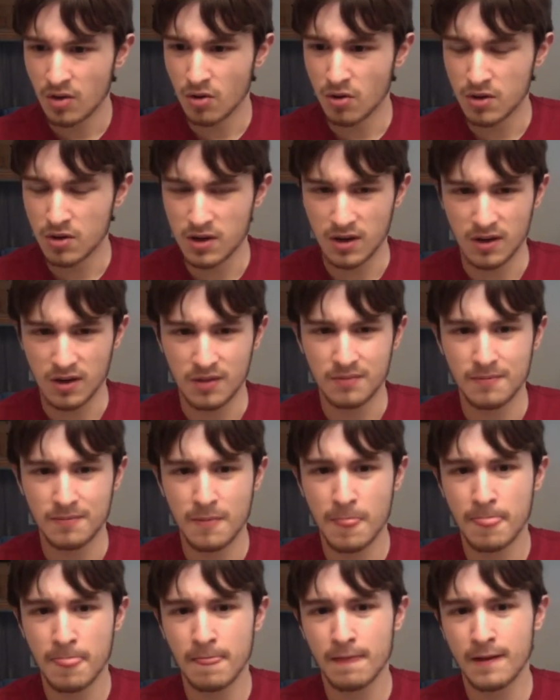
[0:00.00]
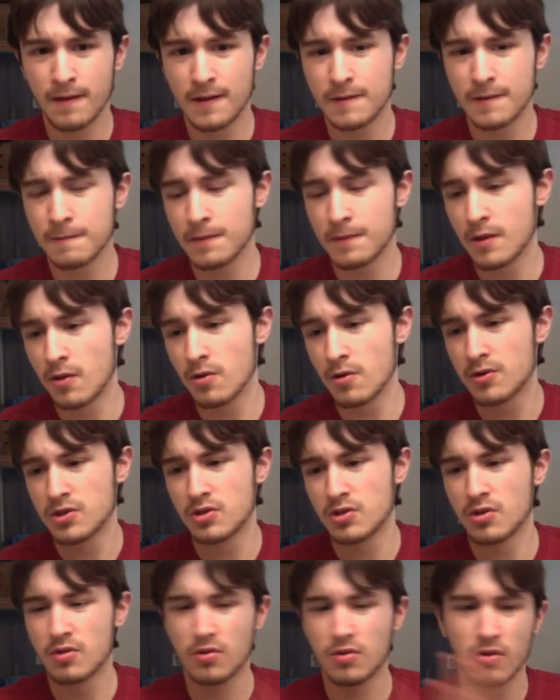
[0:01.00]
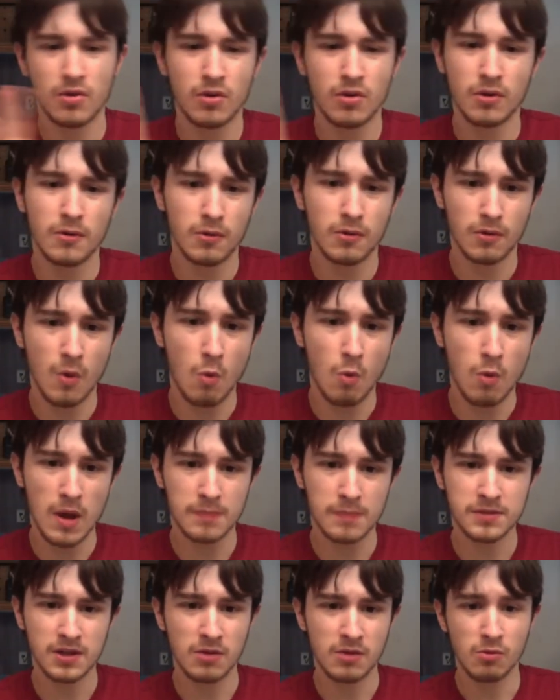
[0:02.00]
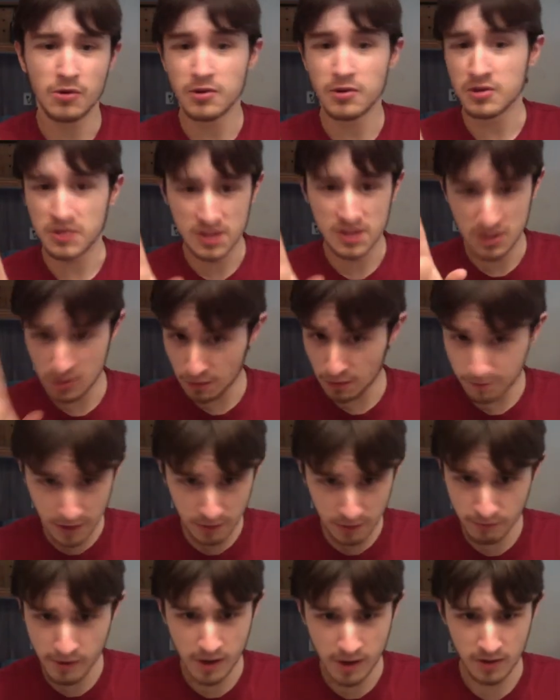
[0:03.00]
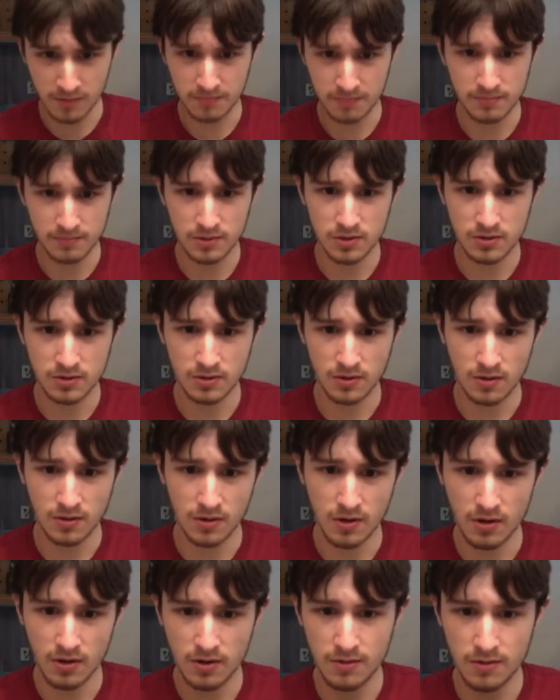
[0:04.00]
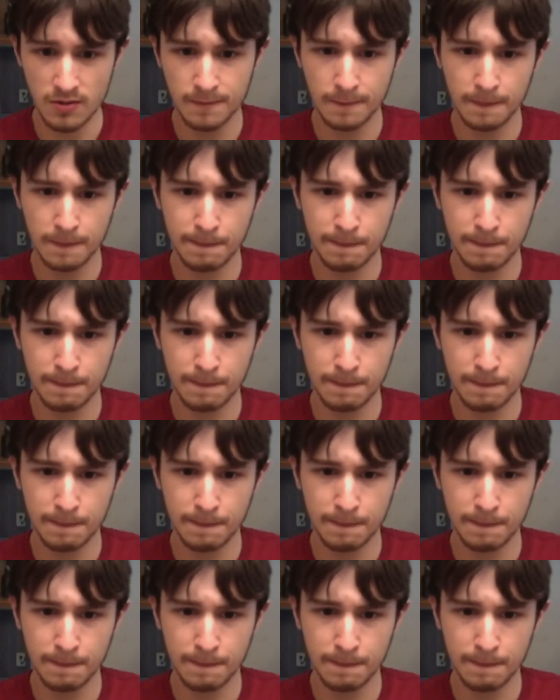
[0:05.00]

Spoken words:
Okay, like there is another website where you can still find ROMs. All right,